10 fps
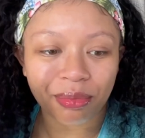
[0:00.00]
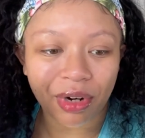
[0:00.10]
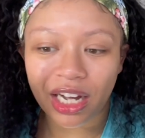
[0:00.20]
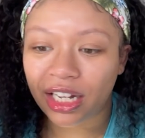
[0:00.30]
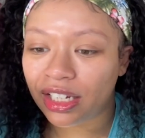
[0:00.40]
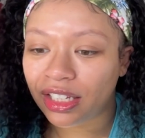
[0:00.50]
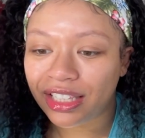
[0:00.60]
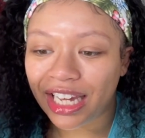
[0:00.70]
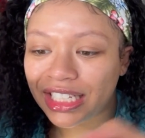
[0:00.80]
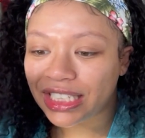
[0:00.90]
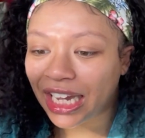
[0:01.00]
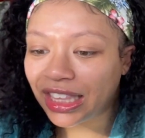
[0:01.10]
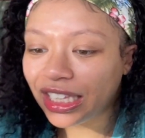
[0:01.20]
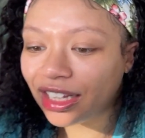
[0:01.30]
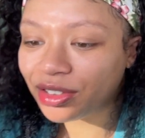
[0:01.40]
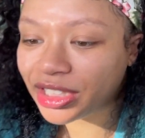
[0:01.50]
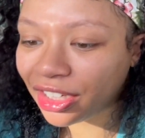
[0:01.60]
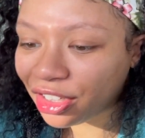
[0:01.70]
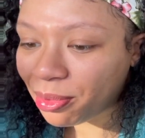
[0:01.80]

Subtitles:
Bruh, that exact thing that I was telling